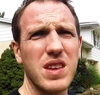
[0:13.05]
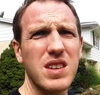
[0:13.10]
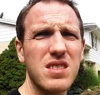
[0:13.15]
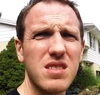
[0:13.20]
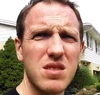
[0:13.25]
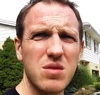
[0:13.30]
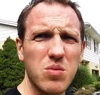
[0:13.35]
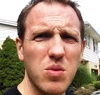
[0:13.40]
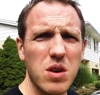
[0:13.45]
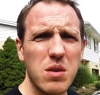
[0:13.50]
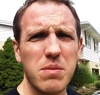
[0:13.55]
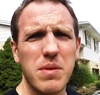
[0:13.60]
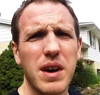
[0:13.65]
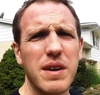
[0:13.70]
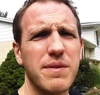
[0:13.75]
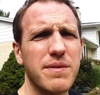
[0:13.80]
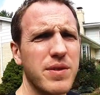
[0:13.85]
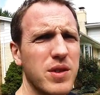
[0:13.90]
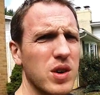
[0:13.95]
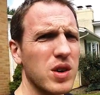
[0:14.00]
This is one of
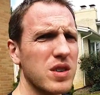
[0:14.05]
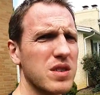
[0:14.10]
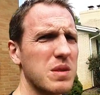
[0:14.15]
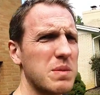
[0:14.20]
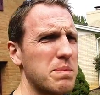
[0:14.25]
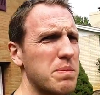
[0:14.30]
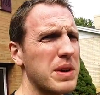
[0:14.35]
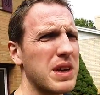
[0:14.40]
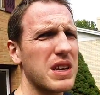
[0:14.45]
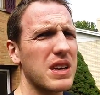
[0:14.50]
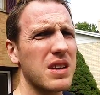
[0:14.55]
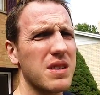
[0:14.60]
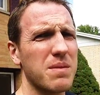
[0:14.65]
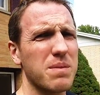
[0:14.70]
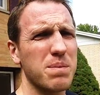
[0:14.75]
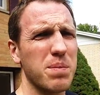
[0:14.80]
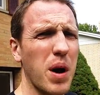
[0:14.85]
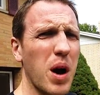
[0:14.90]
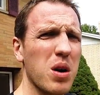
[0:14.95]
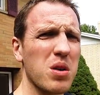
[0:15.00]
my first big
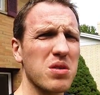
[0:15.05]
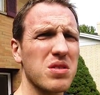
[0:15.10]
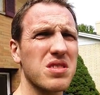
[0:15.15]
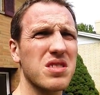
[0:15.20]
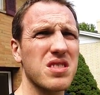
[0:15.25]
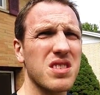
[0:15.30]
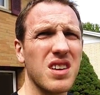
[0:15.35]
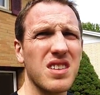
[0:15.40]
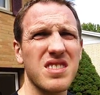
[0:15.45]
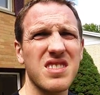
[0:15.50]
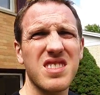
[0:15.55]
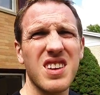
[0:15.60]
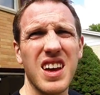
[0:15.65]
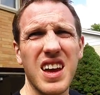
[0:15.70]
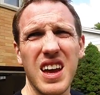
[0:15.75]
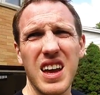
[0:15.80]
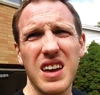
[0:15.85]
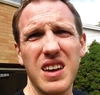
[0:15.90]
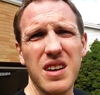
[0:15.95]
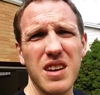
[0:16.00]
posts, I'll
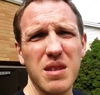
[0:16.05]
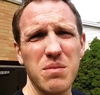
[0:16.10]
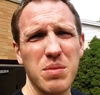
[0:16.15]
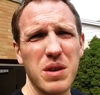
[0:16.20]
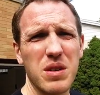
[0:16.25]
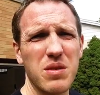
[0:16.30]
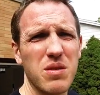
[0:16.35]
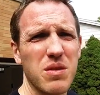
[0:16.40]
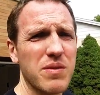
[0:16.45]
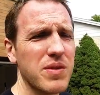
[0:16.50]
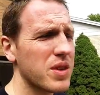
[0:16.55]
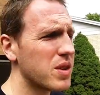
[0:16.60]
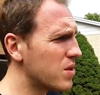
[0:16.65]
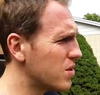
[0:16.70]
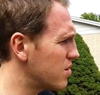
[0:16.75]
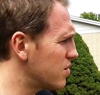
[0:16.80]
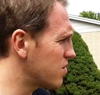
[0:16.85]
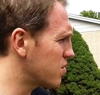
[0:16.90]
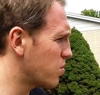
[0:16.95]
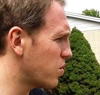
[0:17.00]
say, big
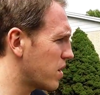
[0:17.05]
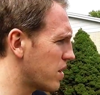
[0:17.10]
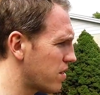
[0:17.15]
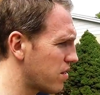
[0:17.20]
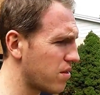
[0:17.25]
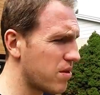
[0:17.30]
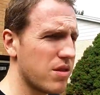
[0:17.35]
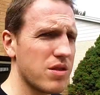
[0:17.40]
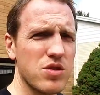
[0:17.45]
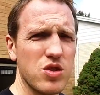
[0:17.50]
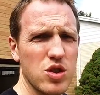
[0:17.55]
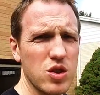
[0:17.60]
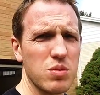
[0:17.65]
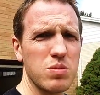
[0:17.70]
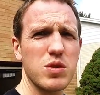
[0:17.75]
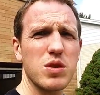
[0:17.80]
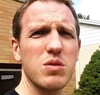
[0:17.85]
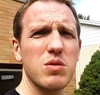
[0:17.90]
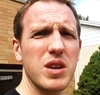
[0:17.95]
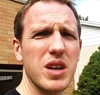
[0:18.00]
reviews with the
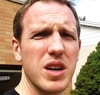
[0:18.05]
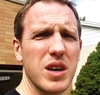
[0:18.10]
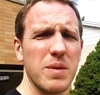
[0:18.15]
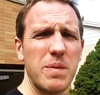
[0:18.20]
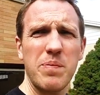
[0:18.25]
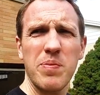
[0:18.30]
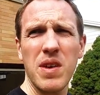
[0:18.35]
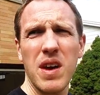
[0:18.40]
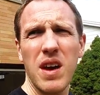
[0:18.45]
Subaru here.